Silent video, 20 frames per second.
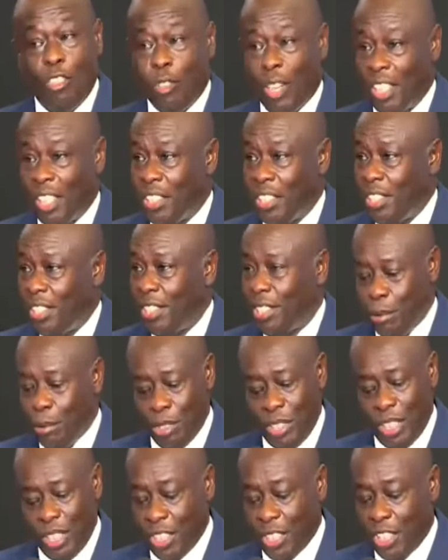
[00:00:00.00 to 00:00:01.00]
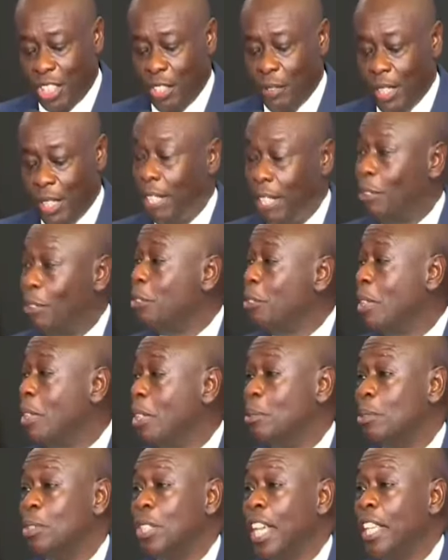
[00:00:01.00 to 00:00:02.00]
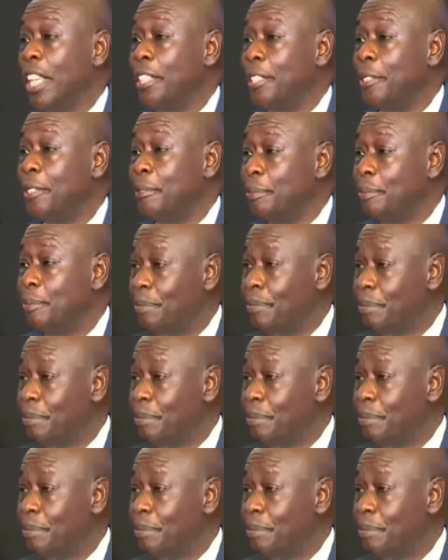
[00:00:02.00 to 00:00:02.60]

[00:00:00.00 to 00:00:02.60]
I trust he was just given a document to sign.